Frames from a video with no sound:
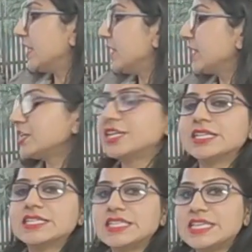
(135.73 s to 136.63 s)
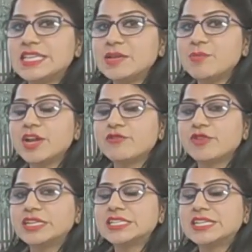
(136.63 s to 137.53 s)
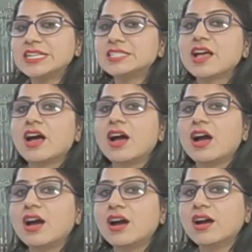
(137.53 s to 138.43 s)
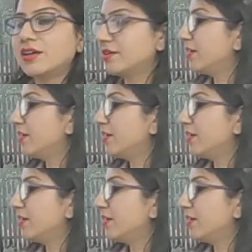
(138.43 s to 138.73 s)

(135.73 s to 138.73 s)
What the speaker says: English it is E, but in French it is A.